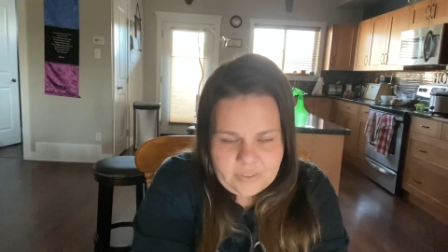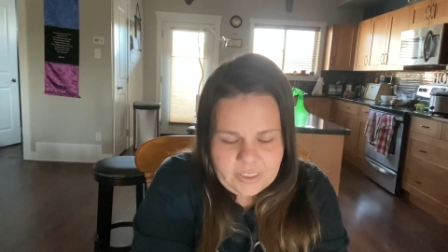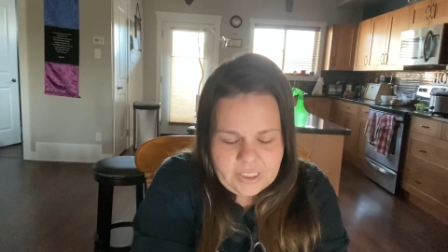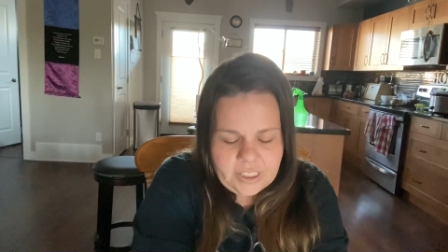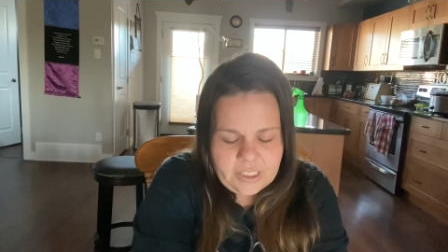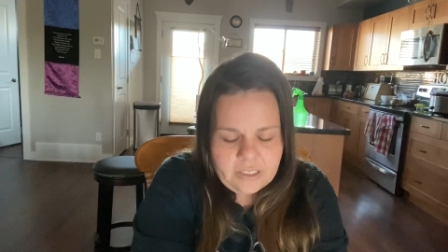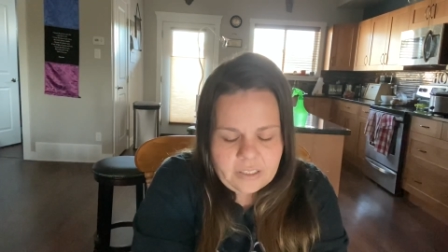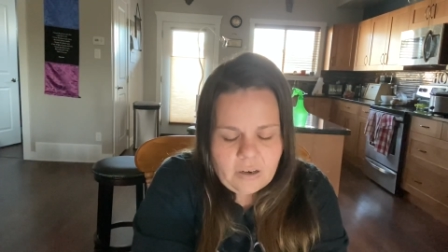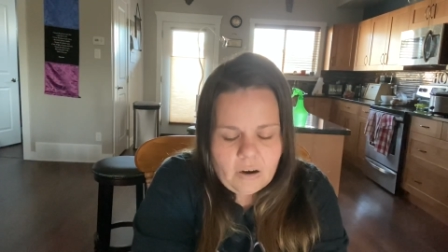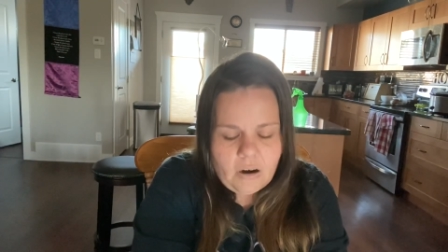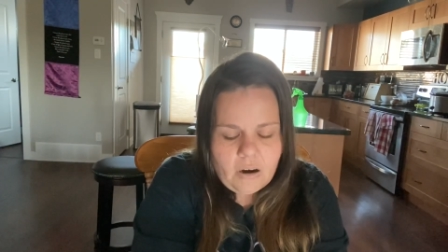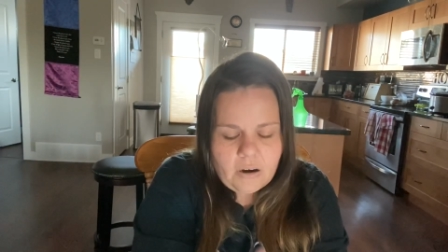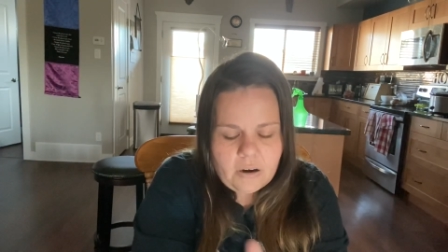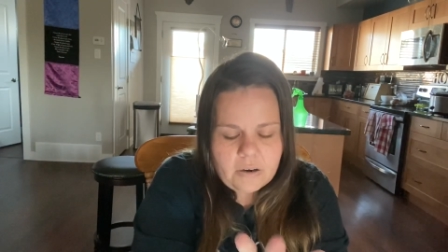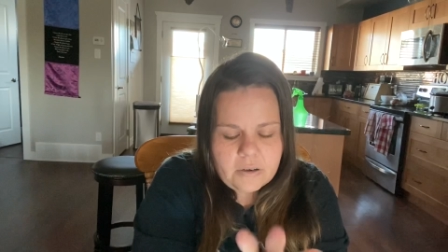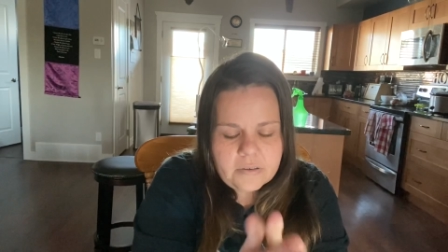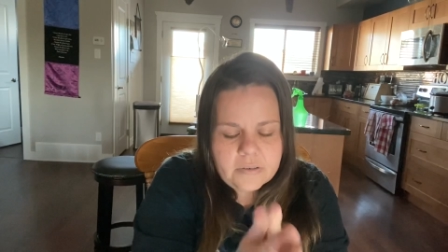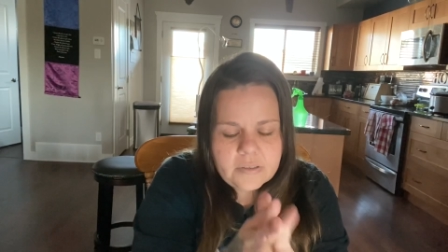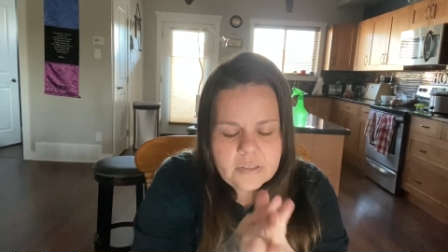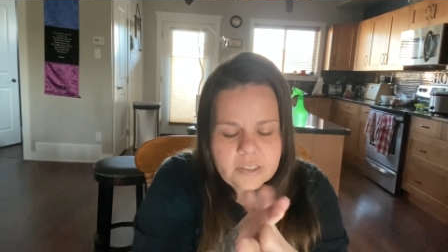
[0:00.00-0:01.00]

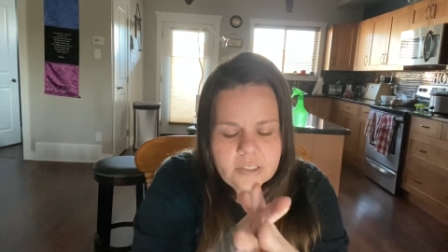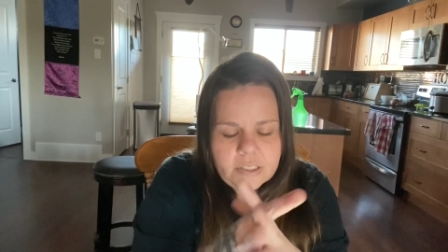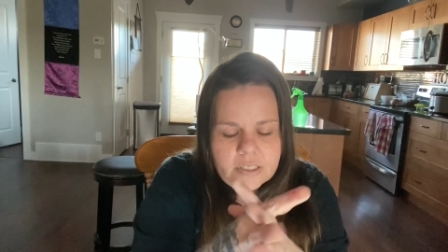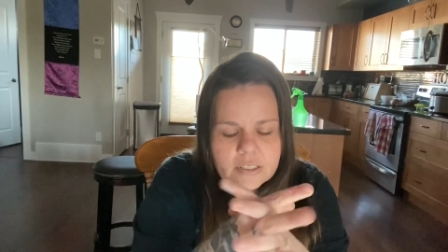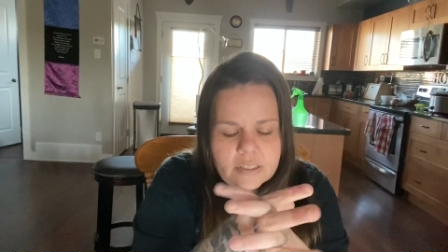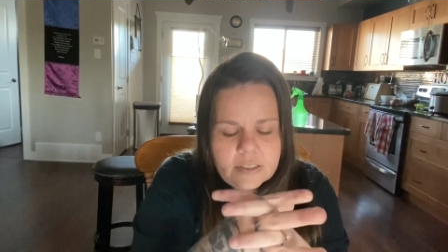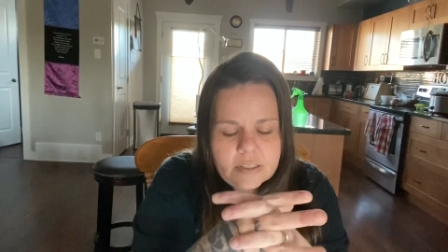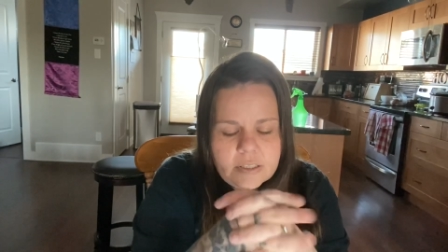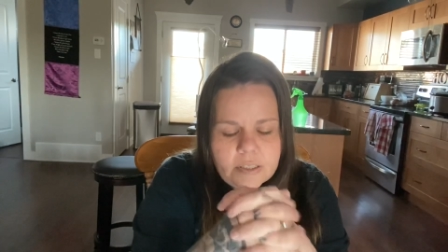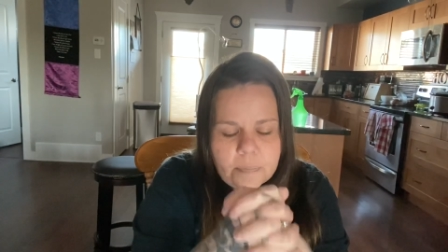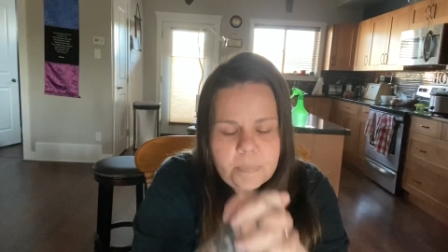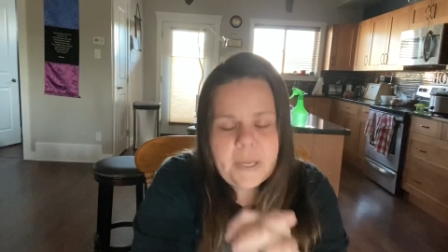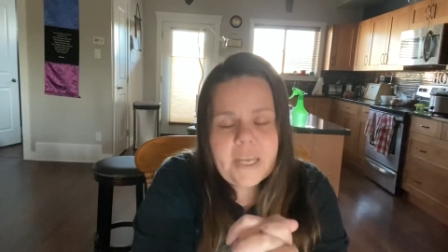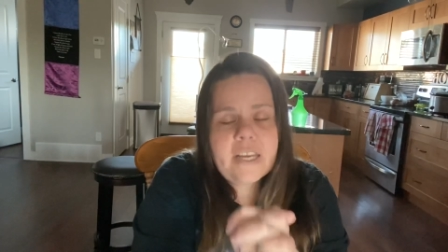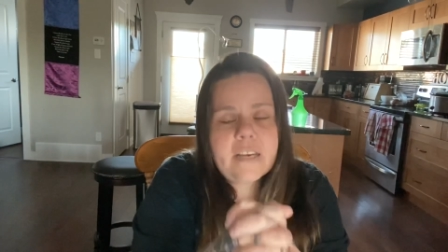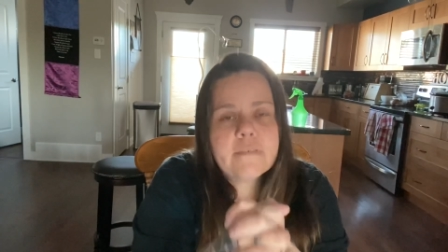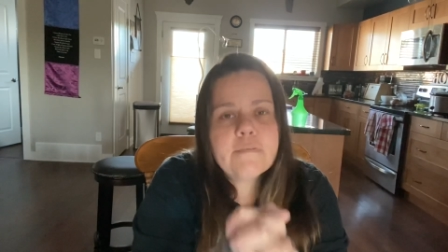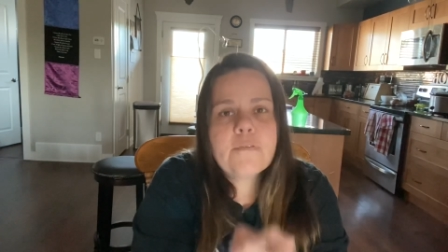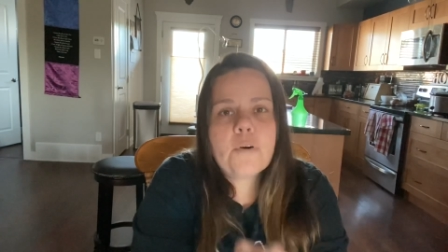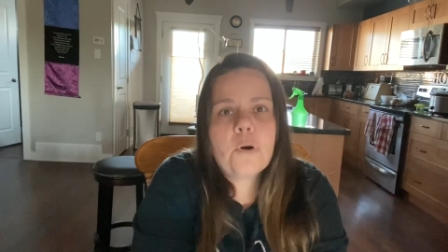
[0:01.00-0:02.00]
are the Pay
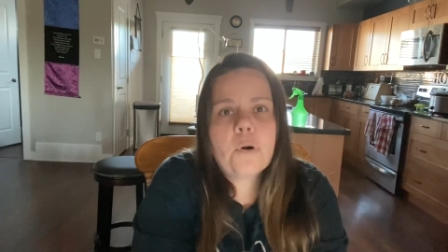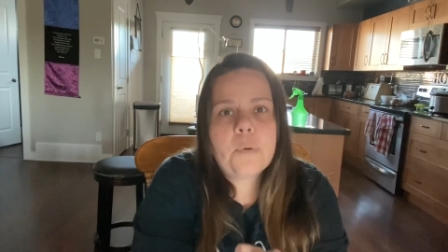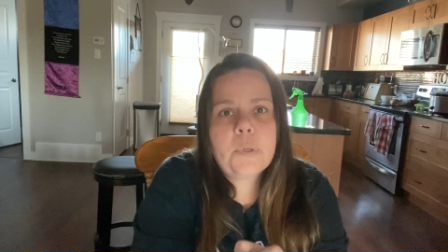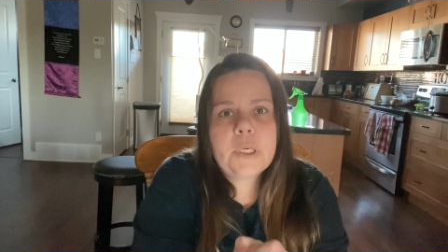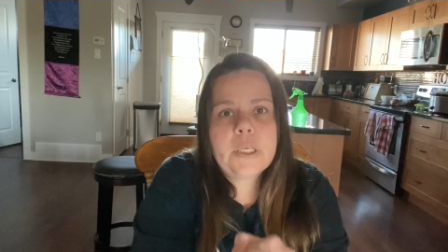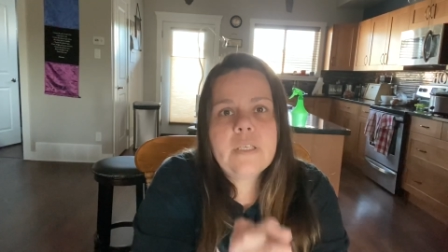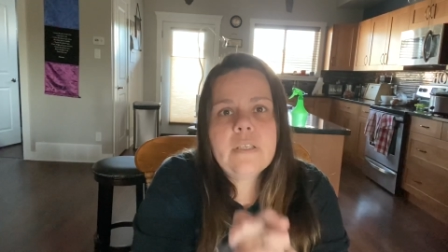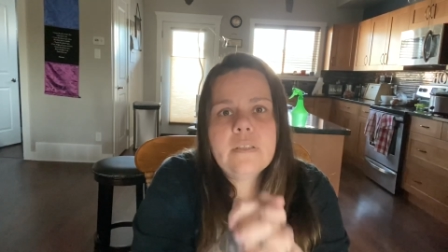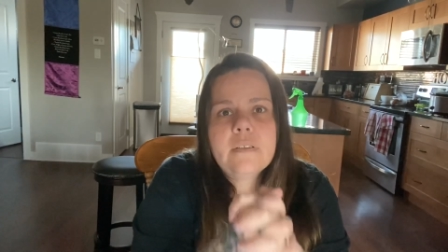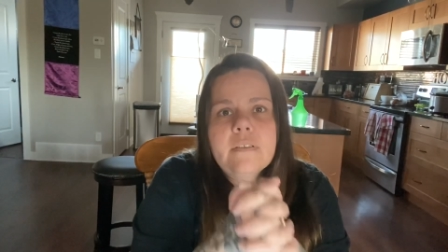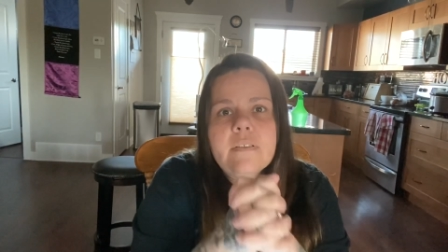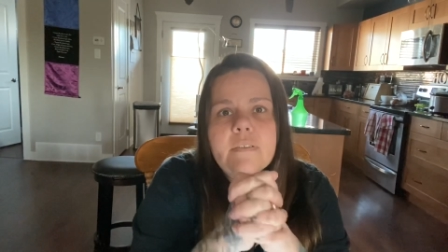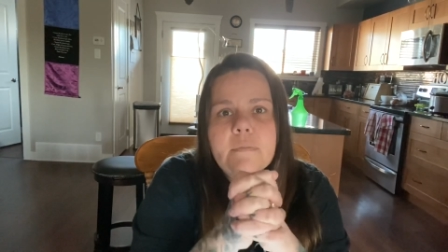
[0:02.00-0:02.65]
It Forward